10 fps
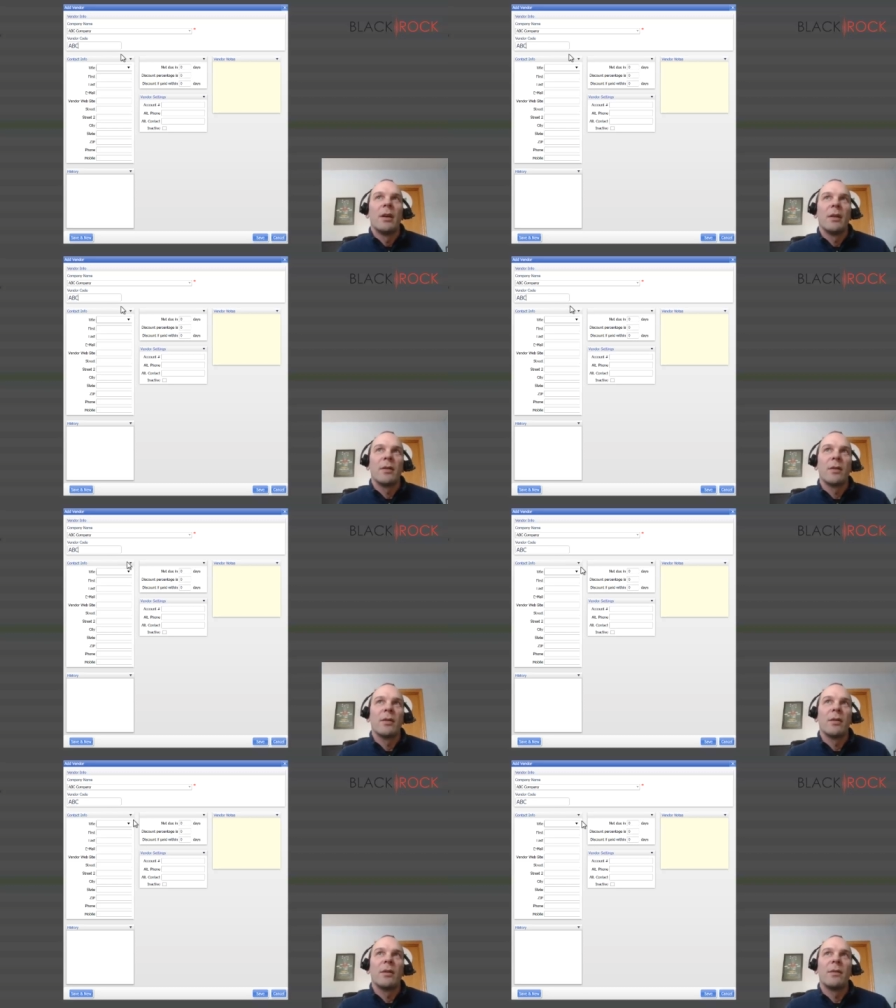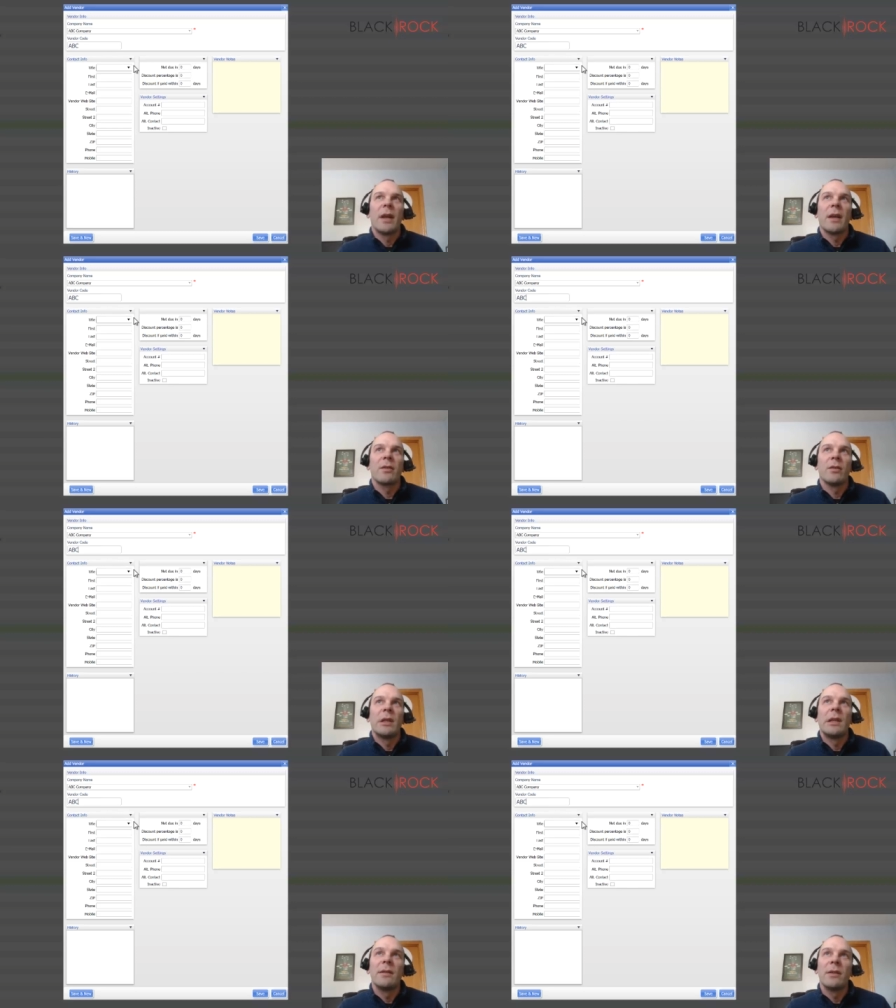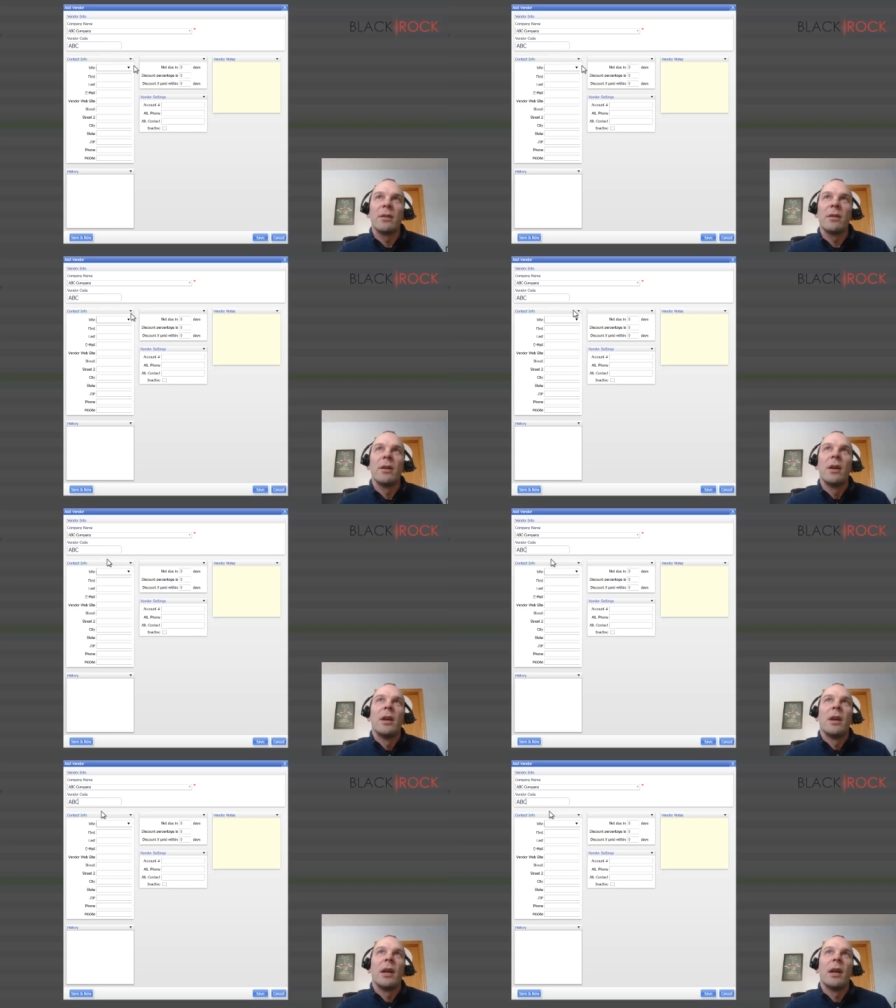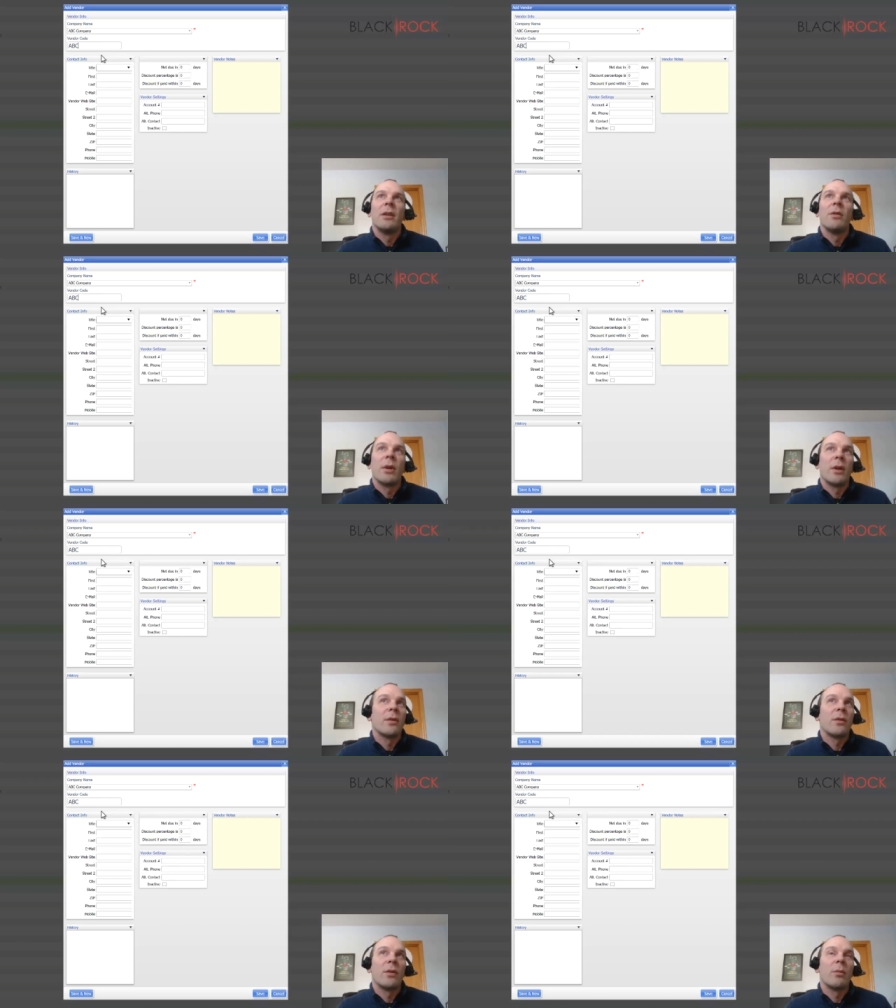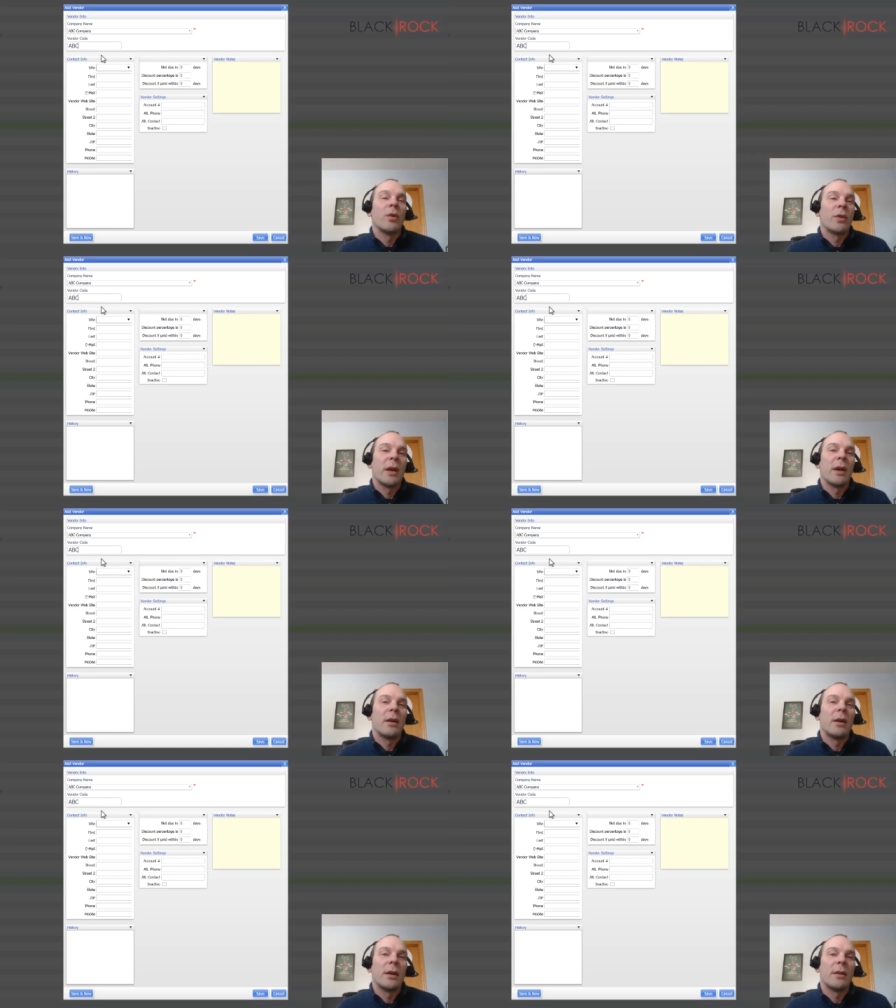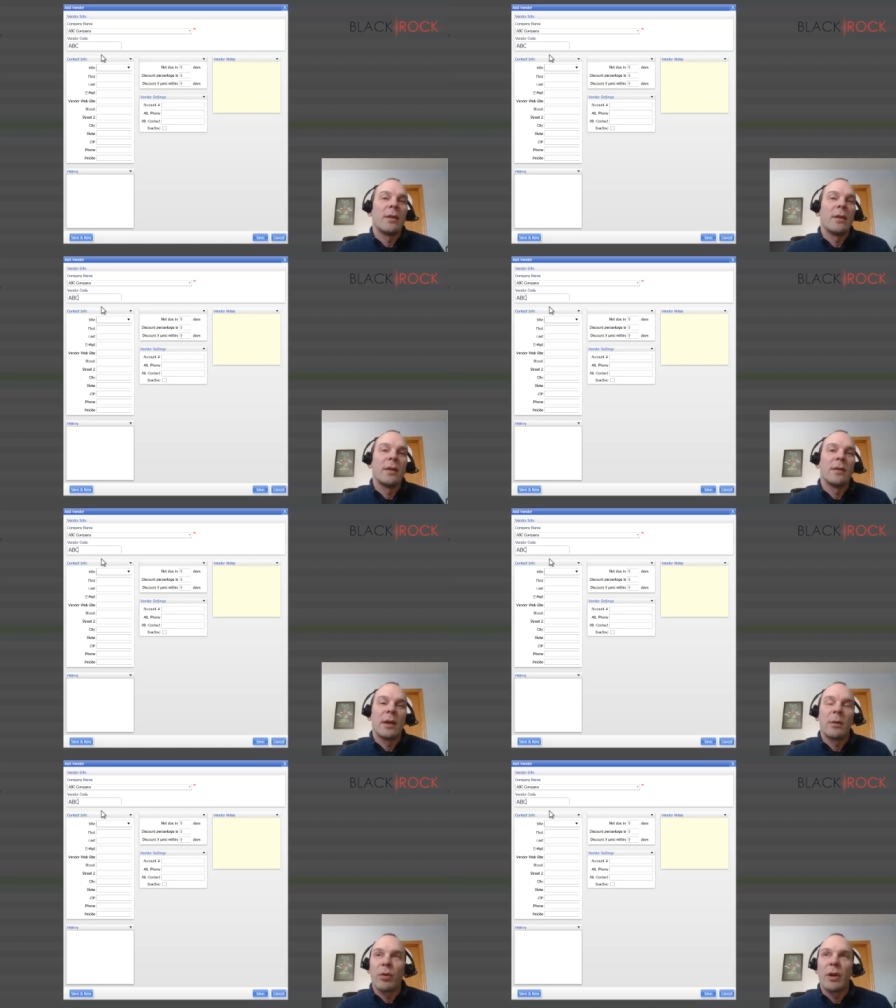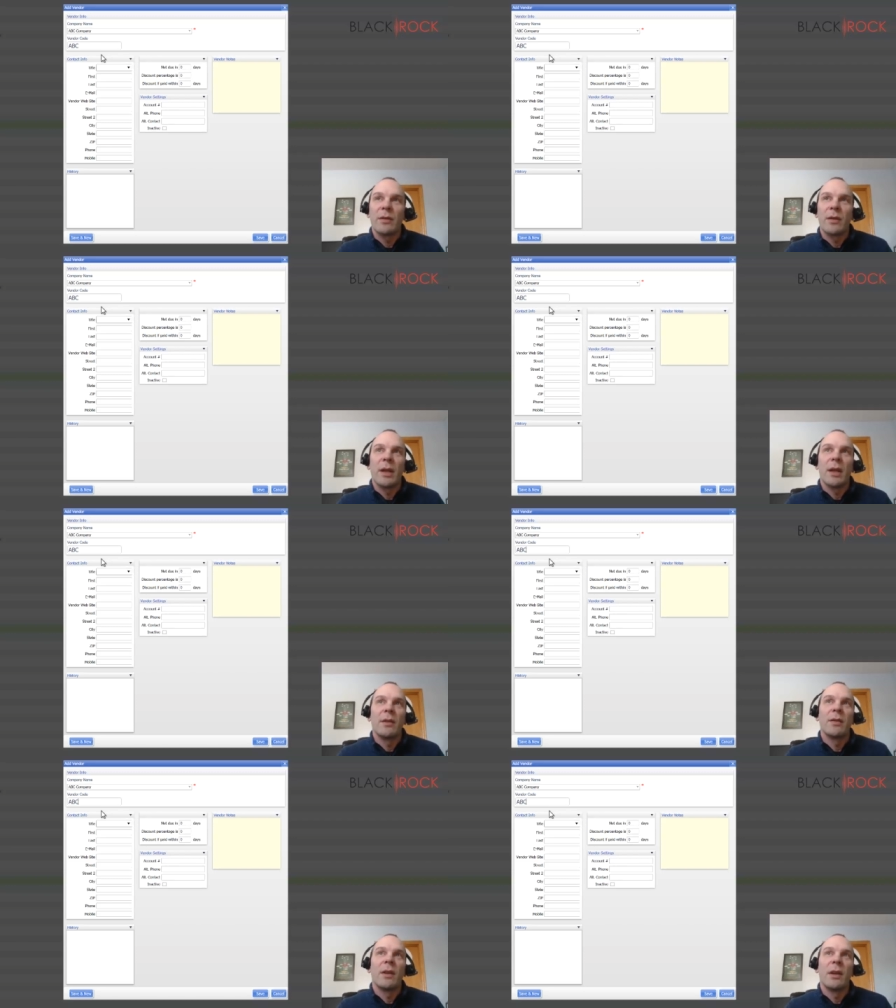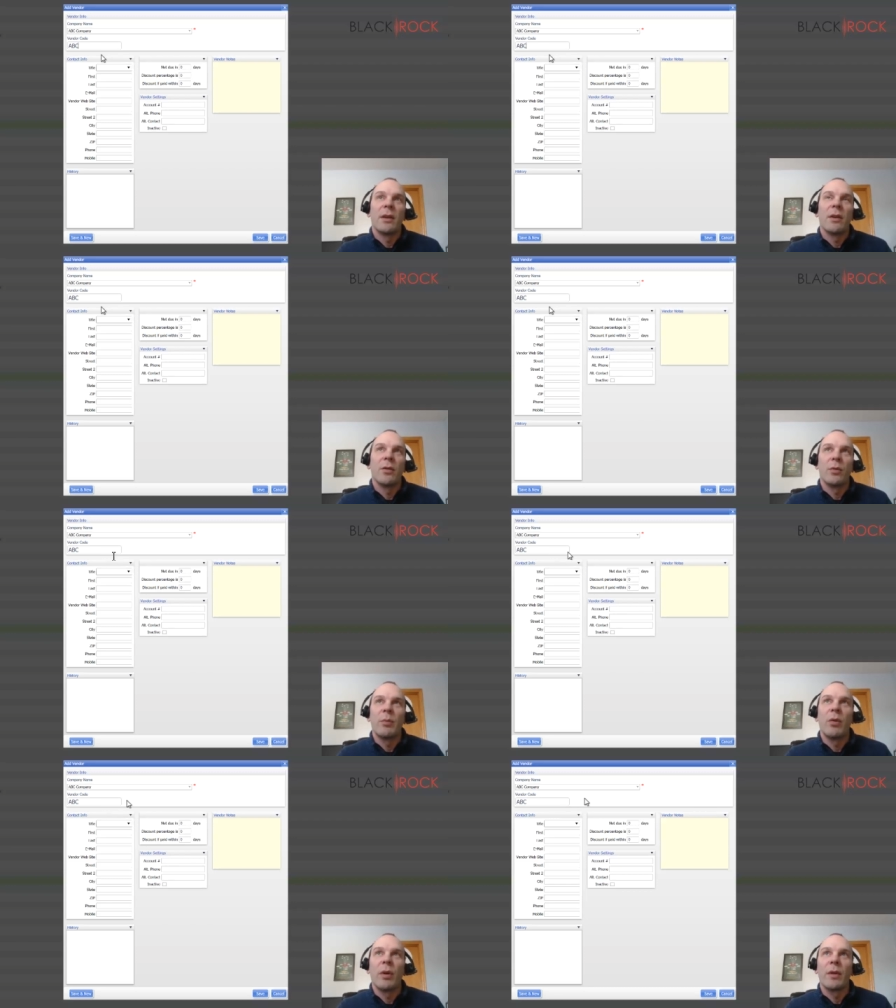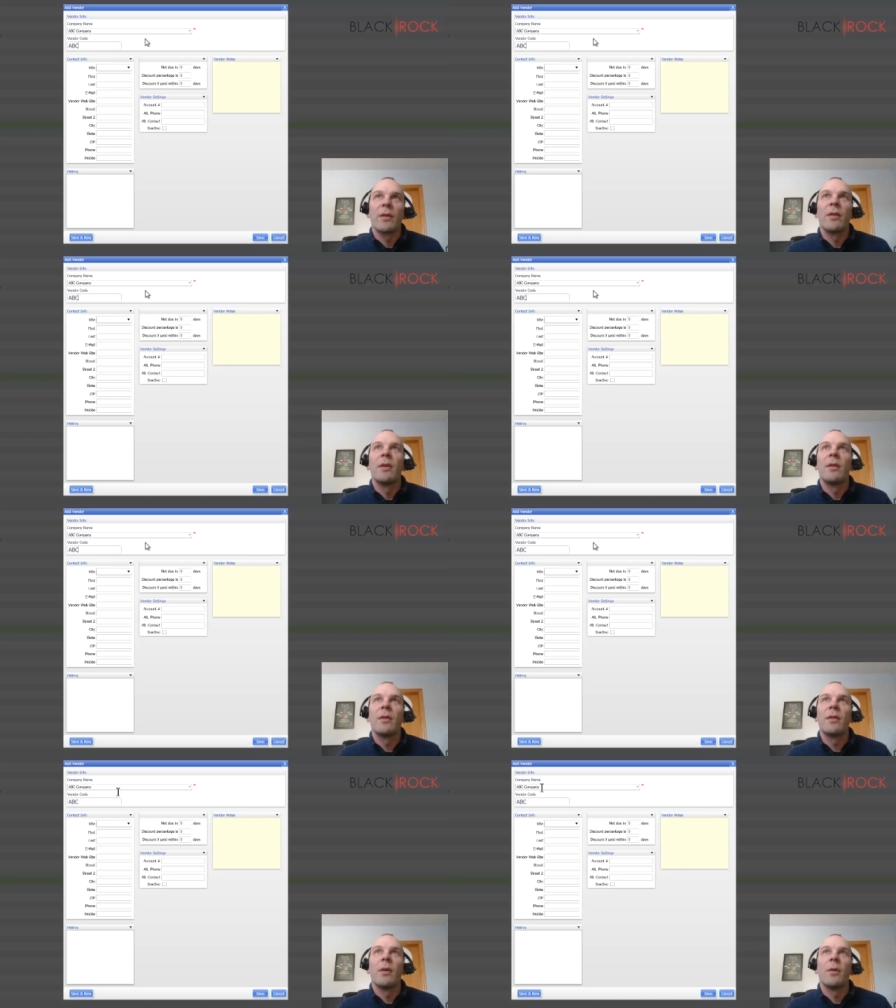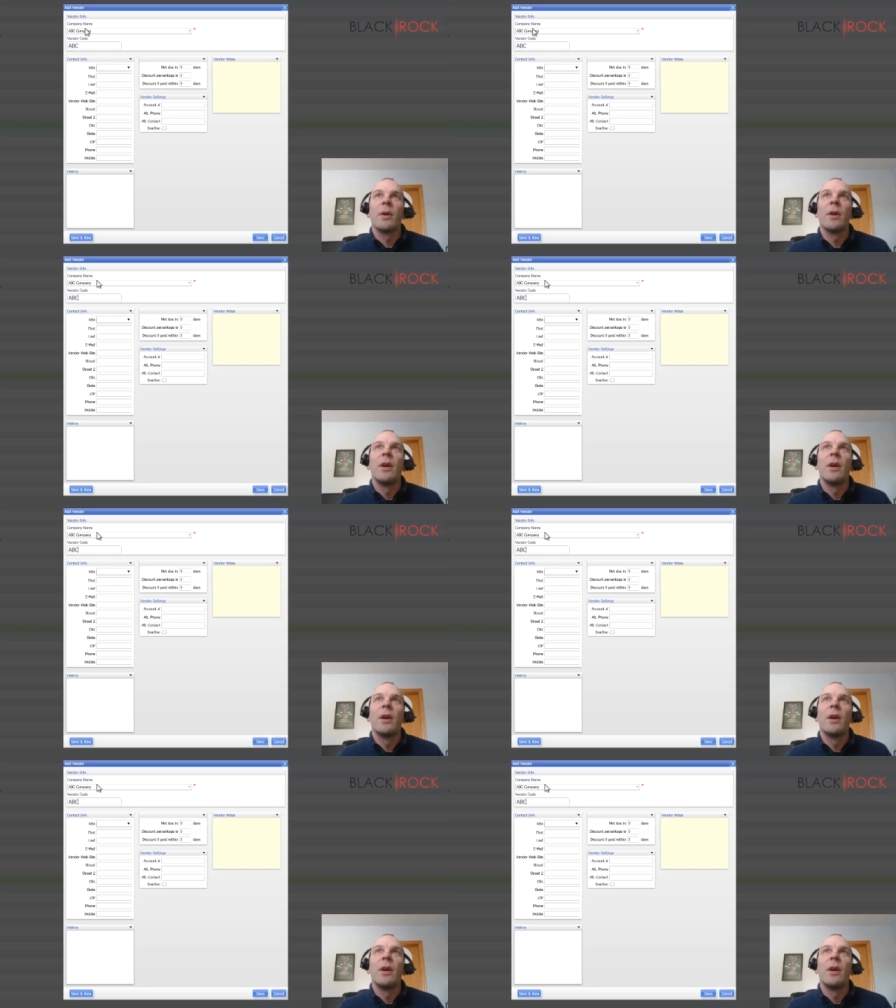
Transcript: It's just a little faster and easier. And you can also put that on things like price tags and other reports. So